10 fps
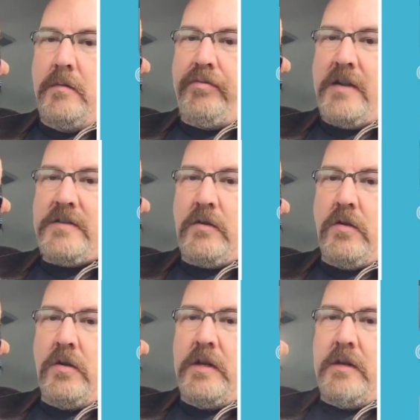you press it,
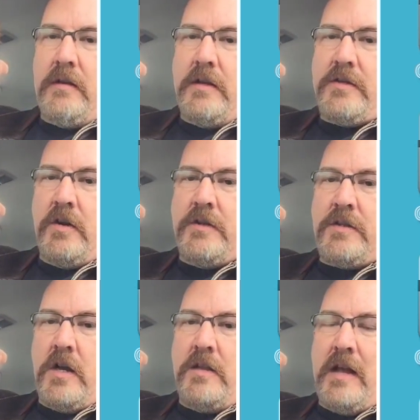hold it, it turns
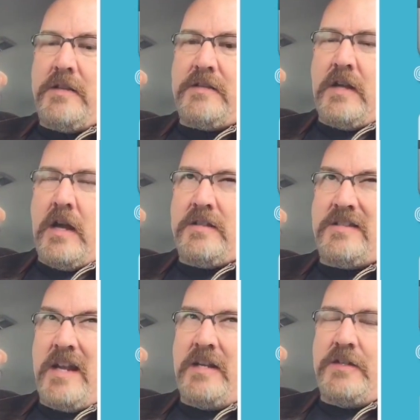on. That's uh,
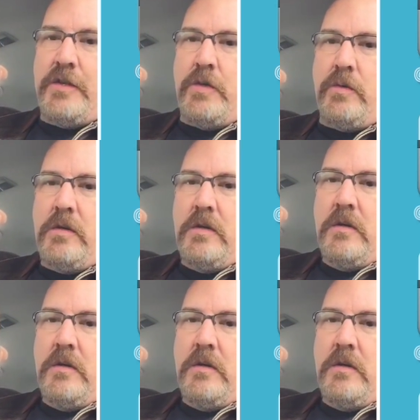setting two,